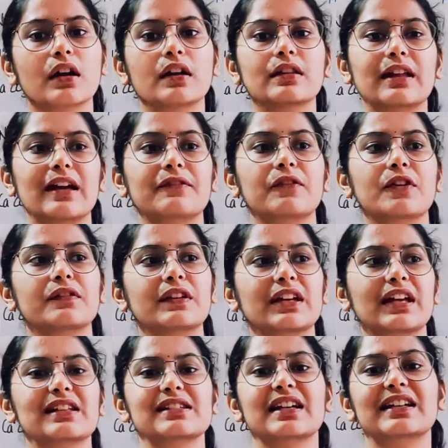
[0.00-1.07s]
therefore we
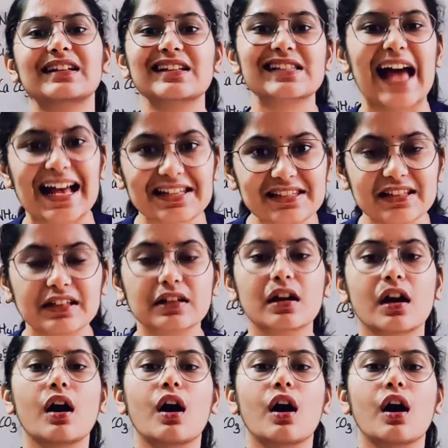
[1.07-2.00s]
can say it is acid,